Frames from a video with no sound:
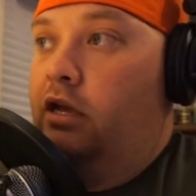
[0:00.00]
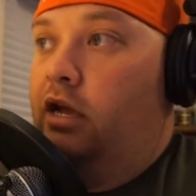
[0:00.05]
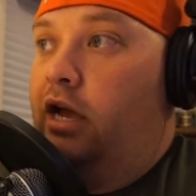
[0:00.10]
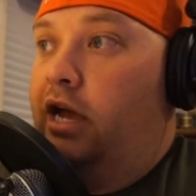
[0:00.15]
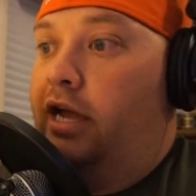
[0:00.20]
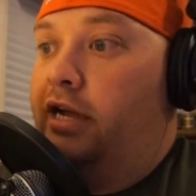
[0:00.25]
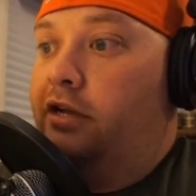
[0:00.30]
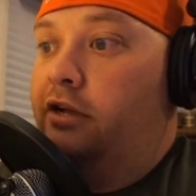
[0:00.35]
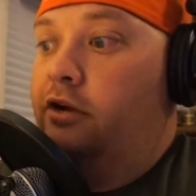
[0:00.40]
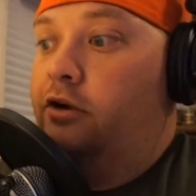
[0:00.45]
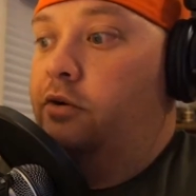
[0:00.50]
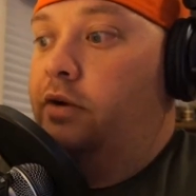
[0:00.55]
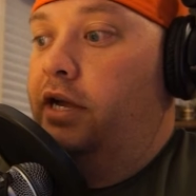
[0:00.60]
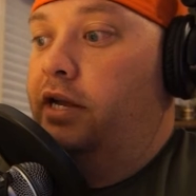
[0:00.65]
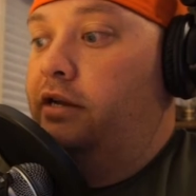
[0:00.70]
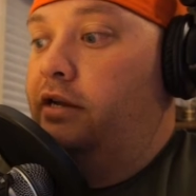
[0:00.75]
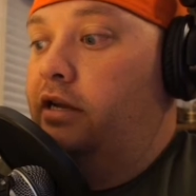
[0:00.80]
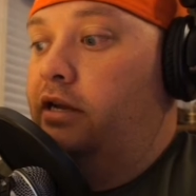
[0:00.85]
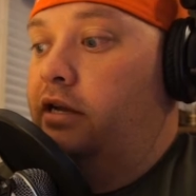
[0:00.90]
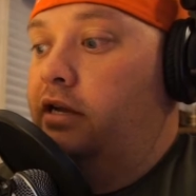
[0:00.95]
I go
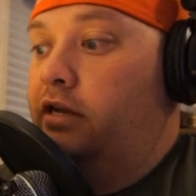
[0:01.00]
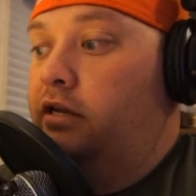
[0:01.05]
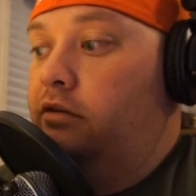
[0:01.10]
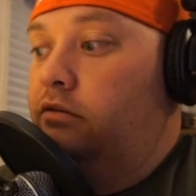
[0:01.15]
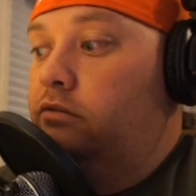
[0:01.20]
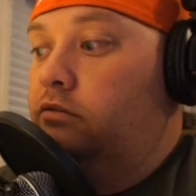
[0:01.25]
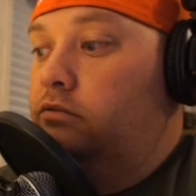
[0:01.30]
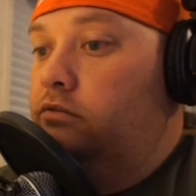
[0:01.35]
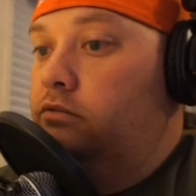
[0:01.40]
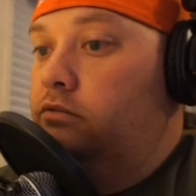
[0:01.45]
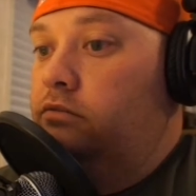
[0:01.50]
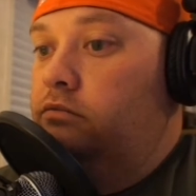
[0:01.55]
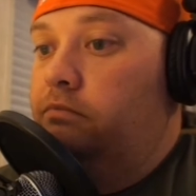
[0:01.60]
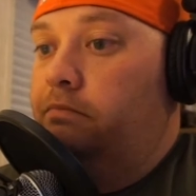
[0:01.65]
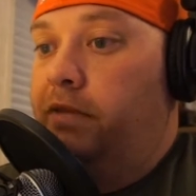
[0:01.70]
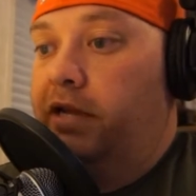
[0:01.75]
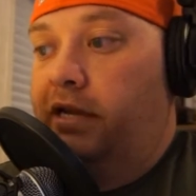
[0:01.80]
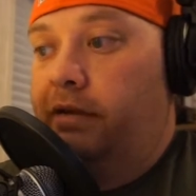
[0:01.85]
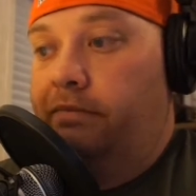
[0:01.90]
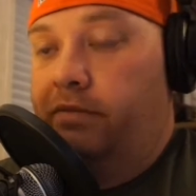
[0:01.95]
and
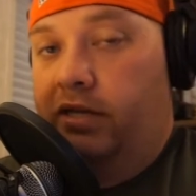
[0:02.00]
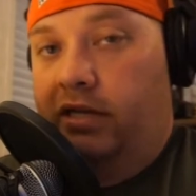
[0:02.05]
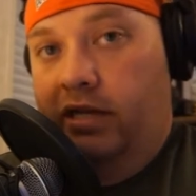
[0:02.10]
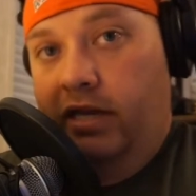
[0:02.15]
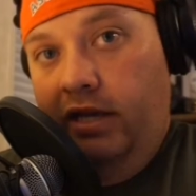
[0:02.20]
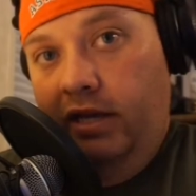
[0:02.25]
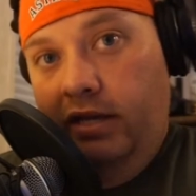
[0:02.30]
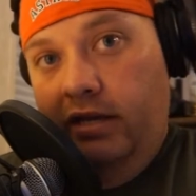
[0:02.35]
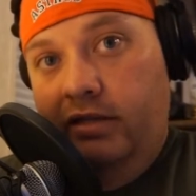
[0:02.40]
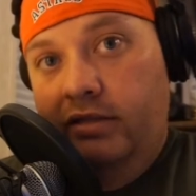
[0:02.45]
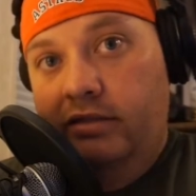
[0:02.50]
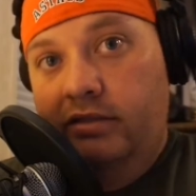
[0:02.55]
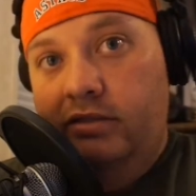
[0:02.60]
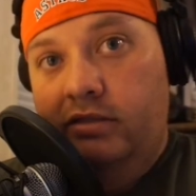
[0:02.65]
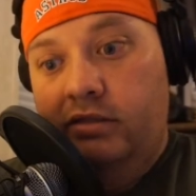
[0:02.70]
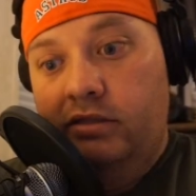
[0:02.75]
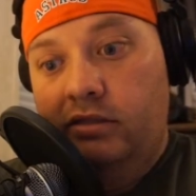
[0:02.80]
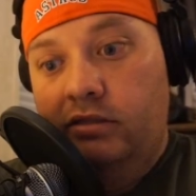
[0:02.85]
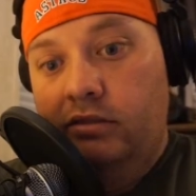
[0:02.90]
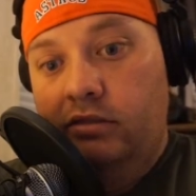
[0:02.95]
pick up the
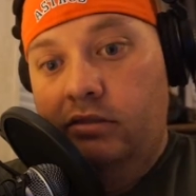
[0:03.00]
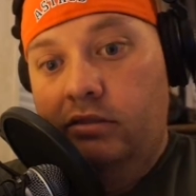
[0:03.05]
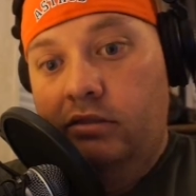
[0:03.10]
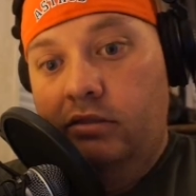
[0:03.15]
kids.